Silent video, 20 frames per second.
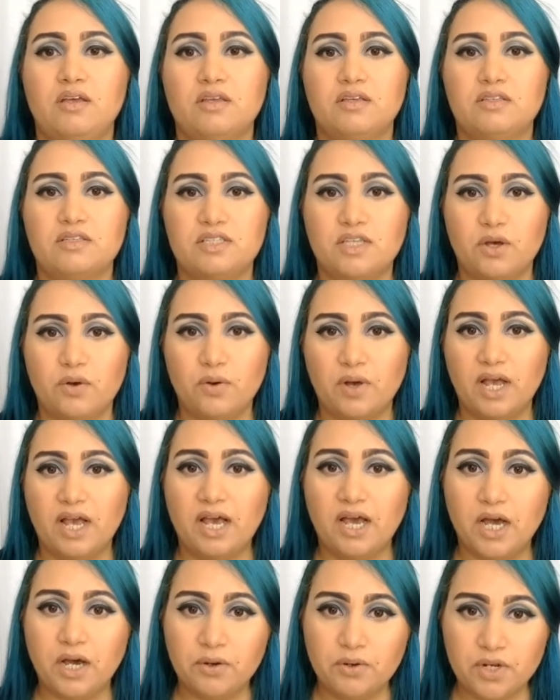So
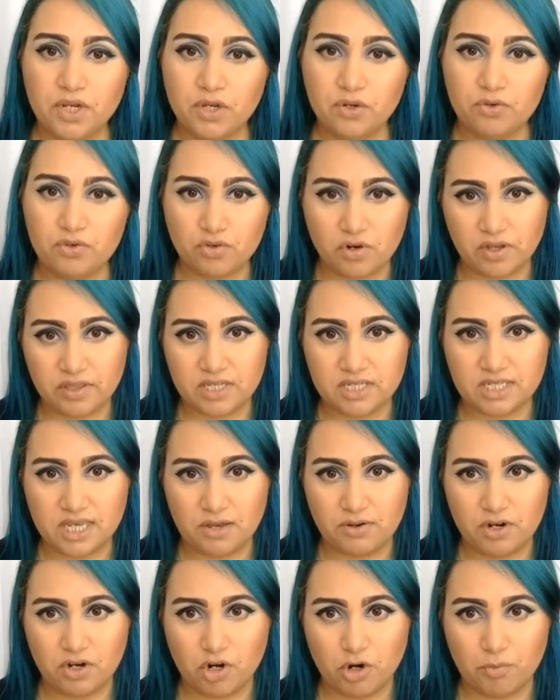how do you draw these
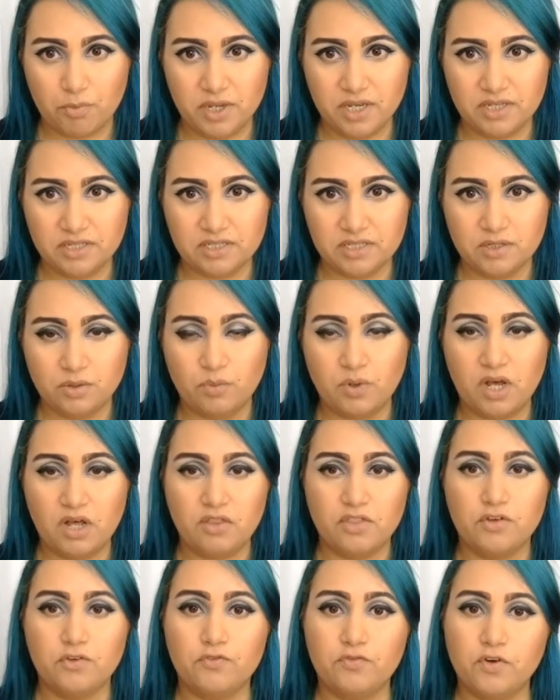county groupings? Well,
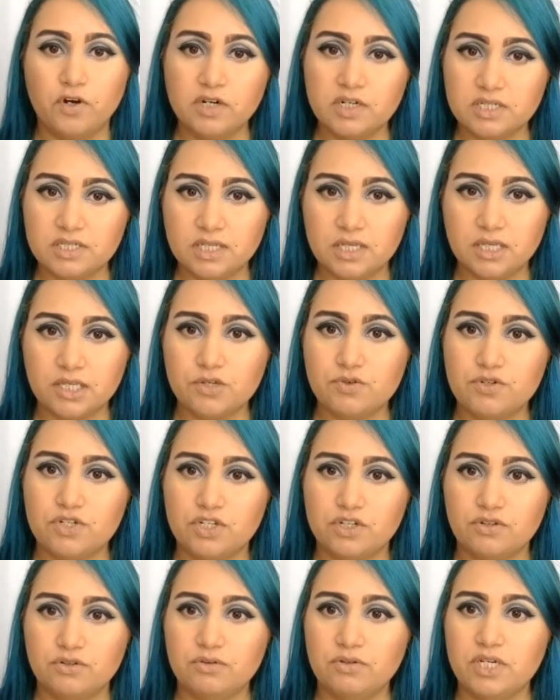the first thing you
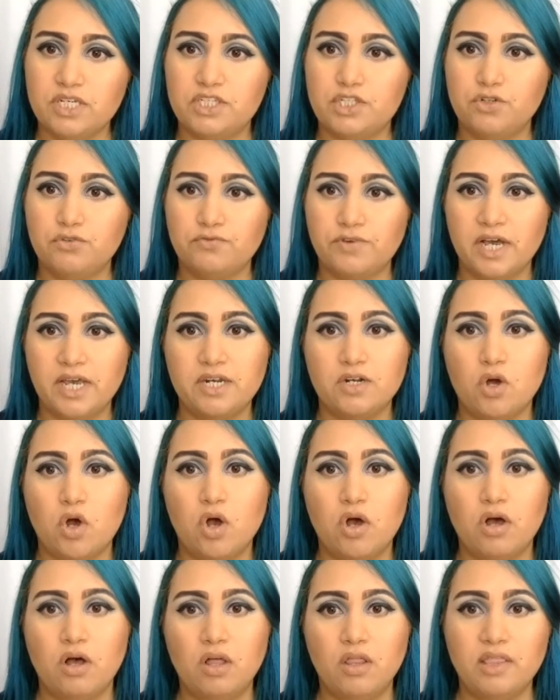do is you find
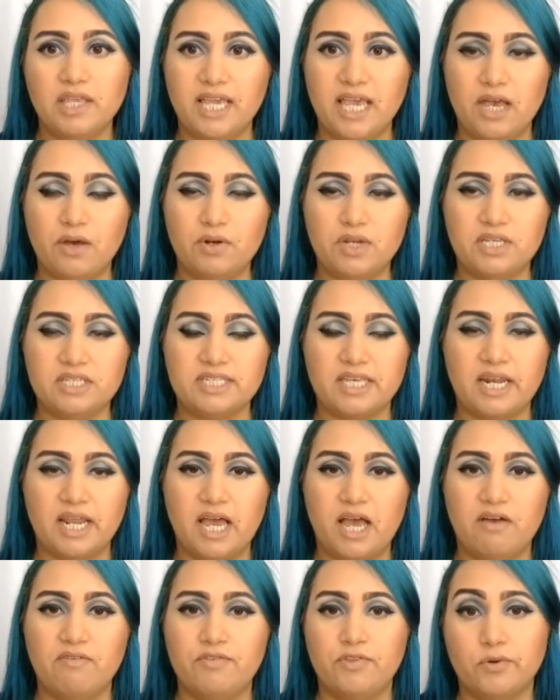all the counties that
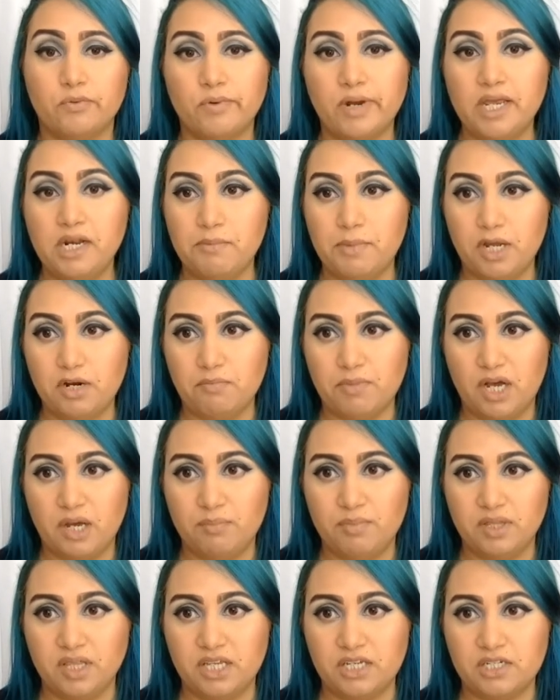have the right amount of
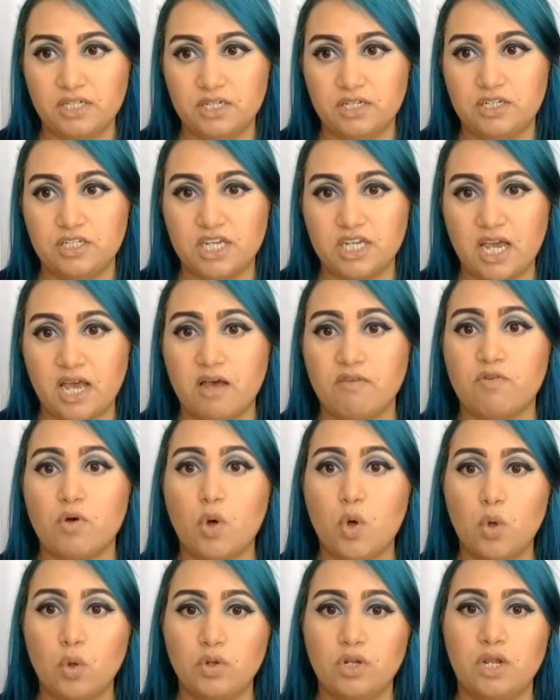population to have a
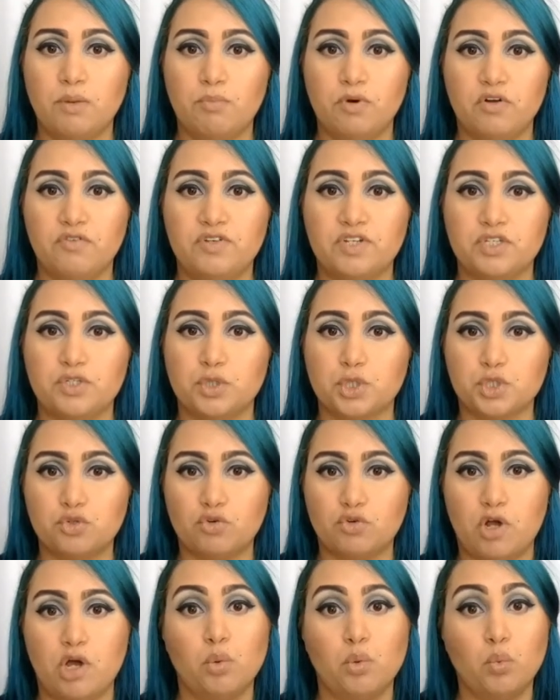whole number of districts
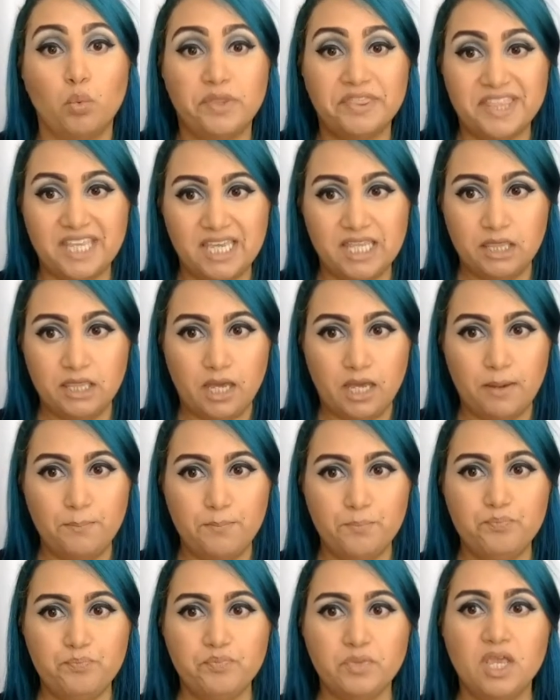drawn within
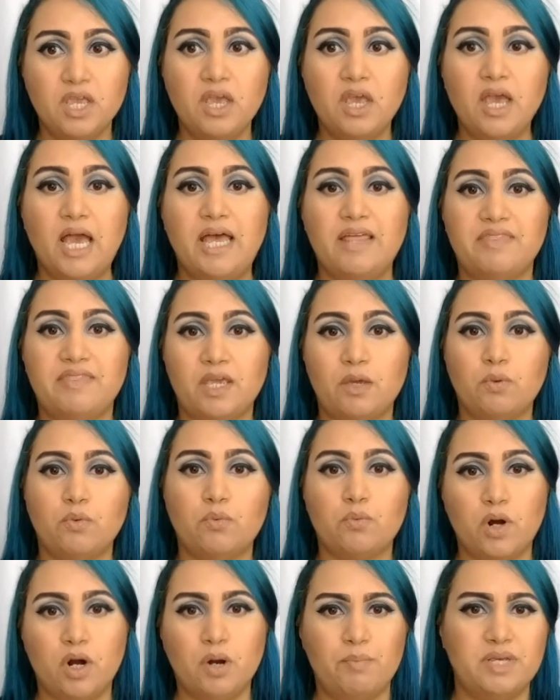them. And they
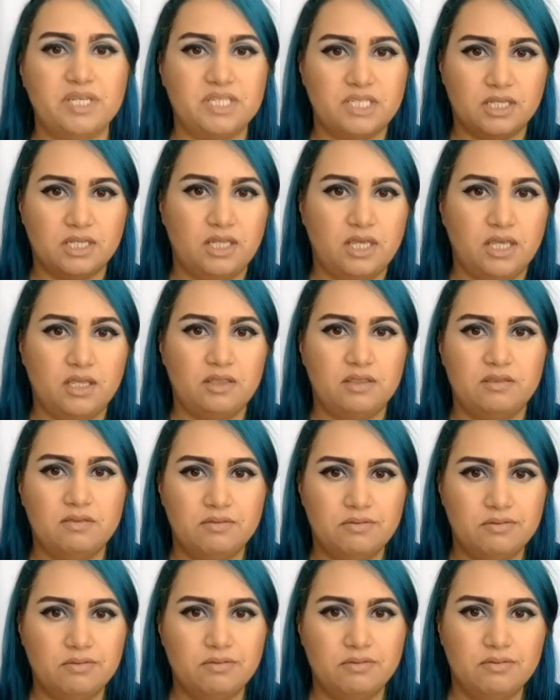are basically
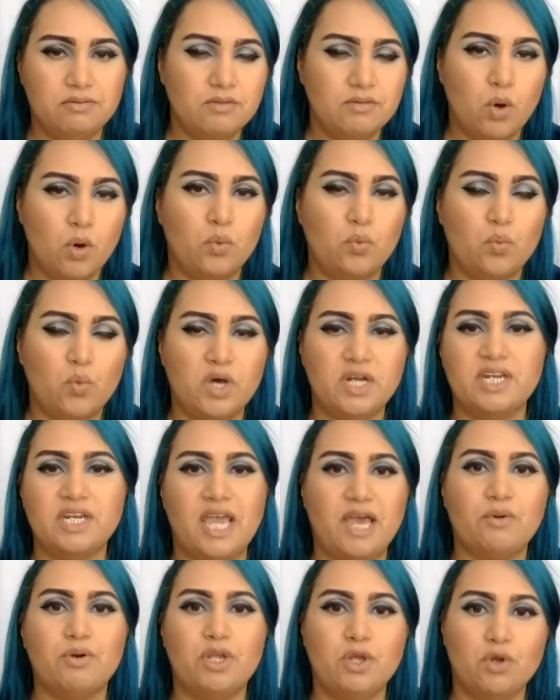one
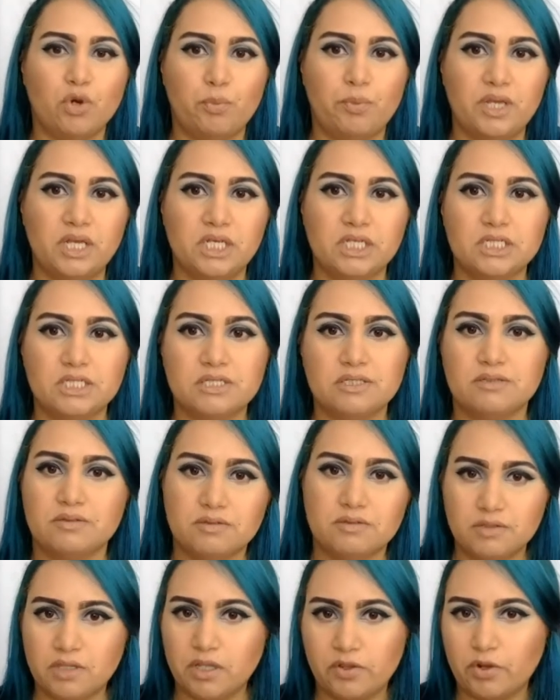county groupings.
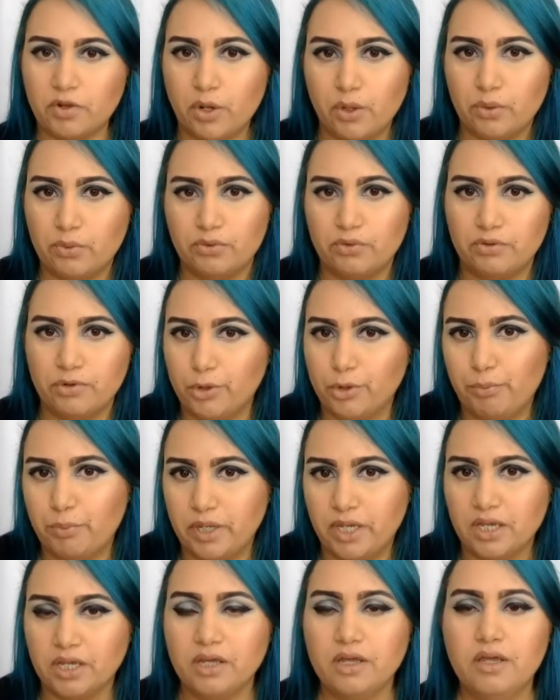They're their own
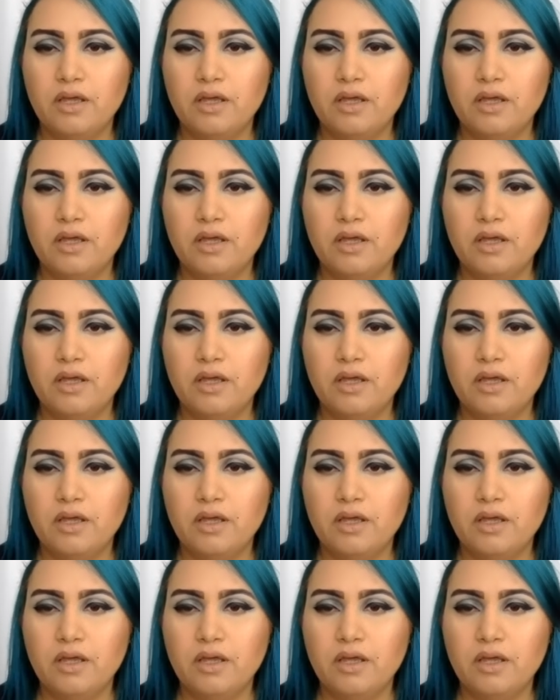grouping.